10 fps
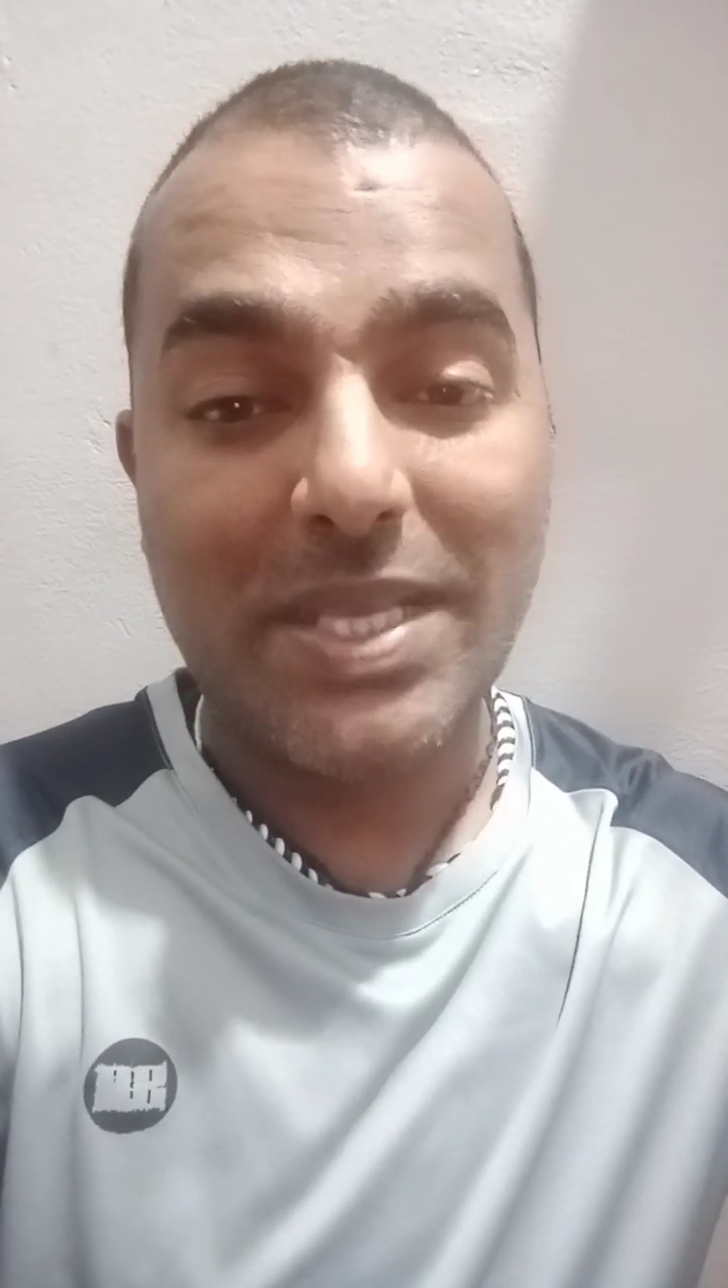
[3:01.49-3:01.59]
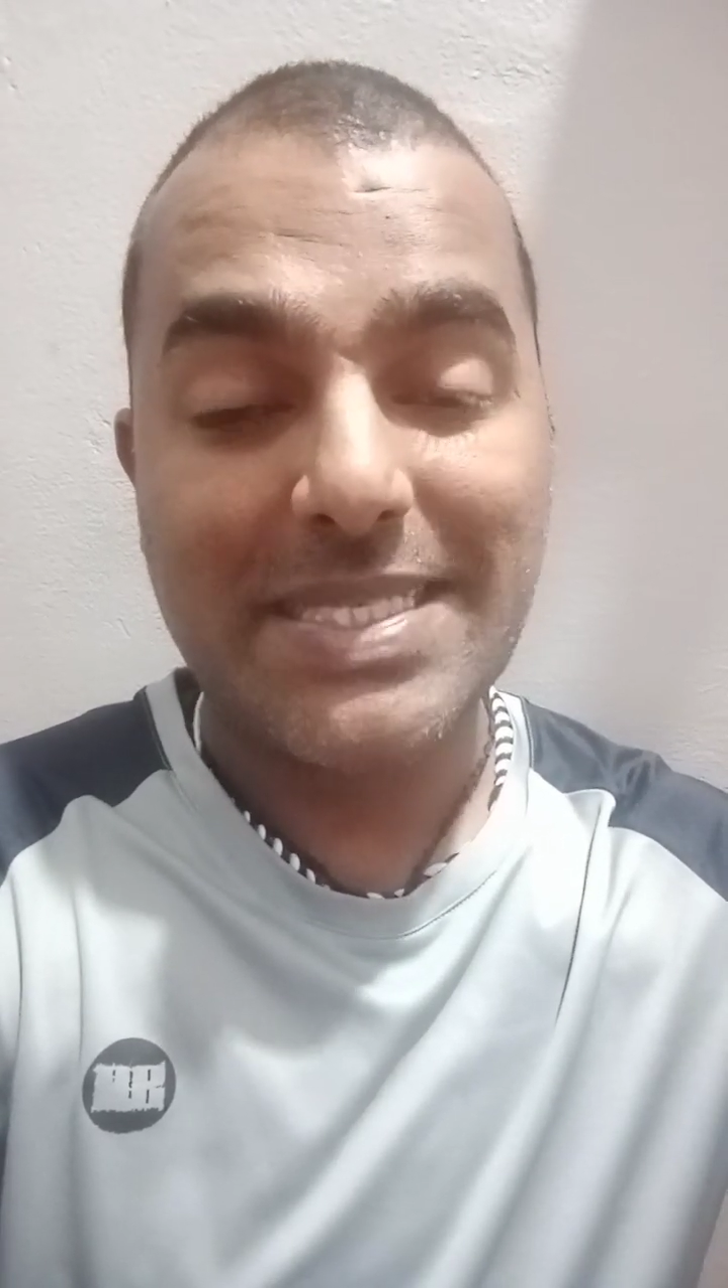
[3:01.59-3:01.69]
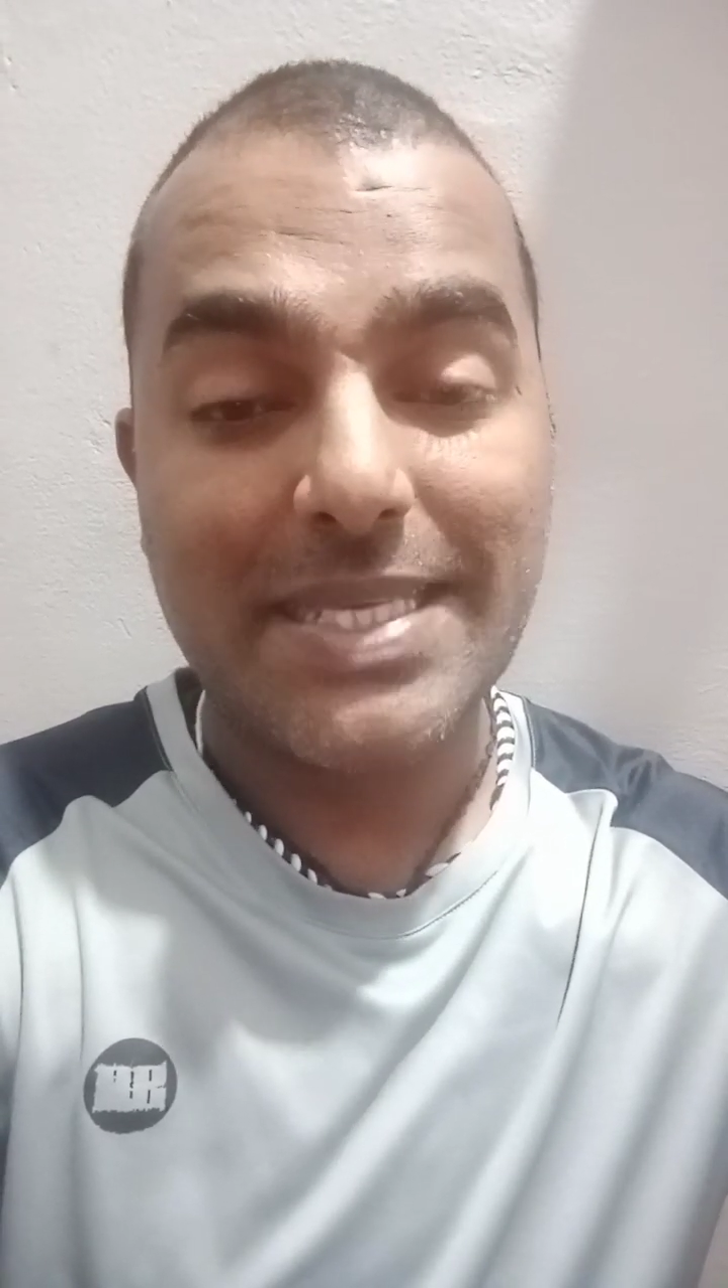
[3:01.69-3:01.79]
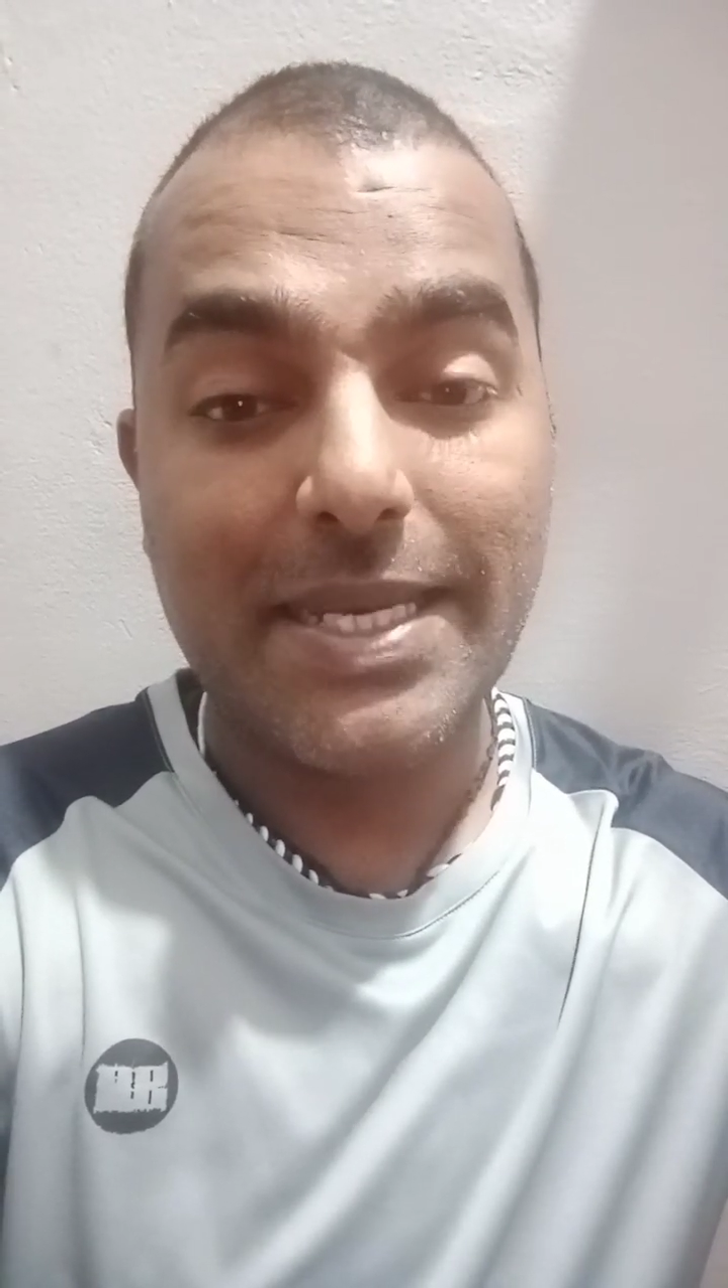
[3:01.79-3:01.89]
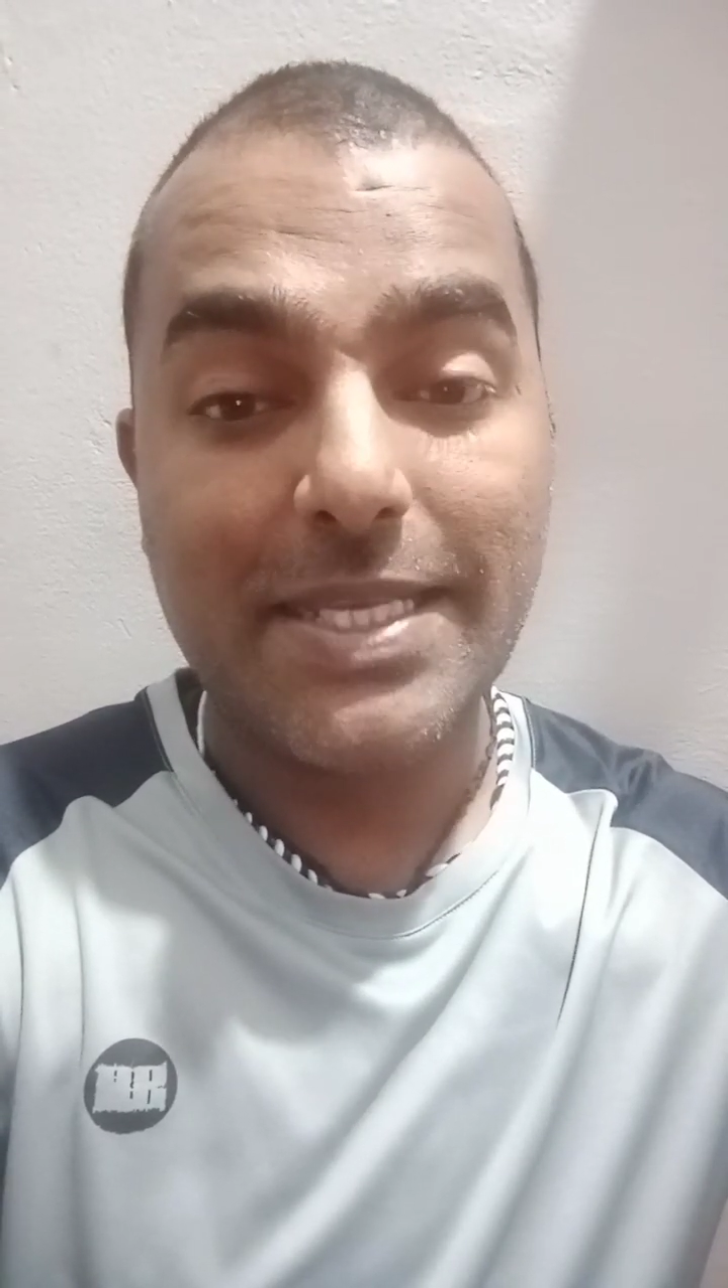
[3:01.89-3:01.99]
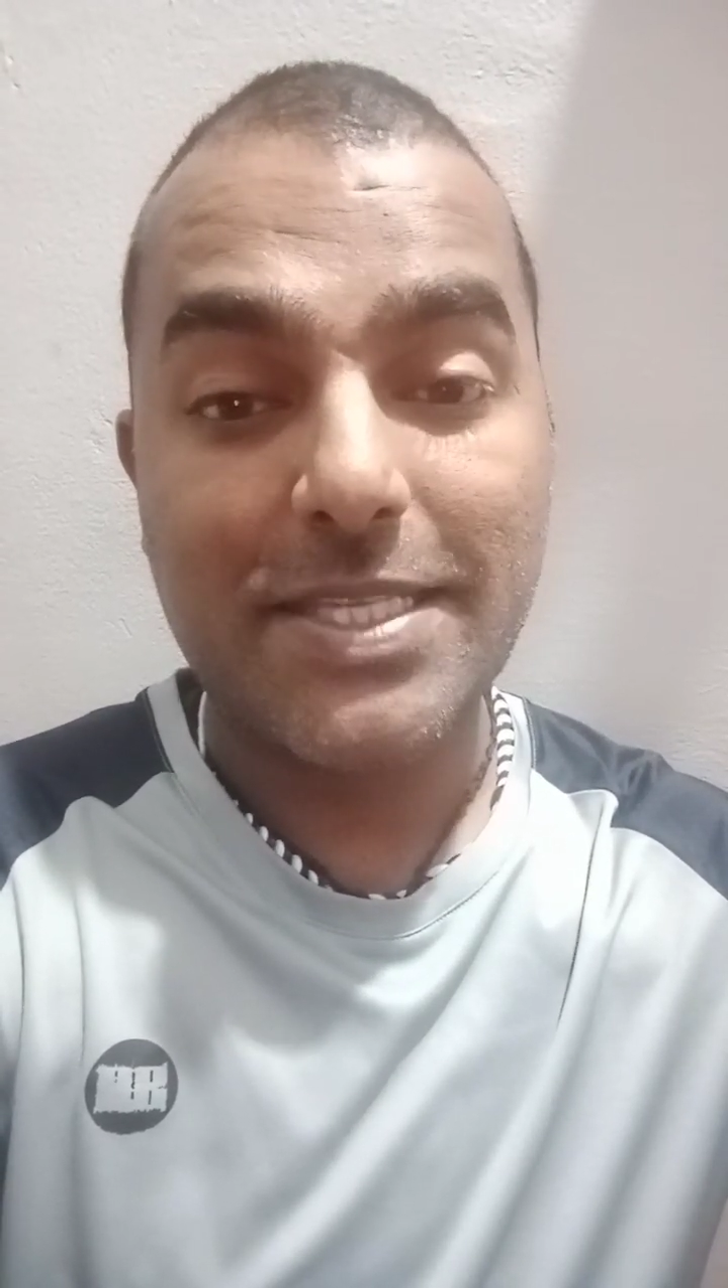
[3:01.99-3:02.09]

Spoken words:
West Indies,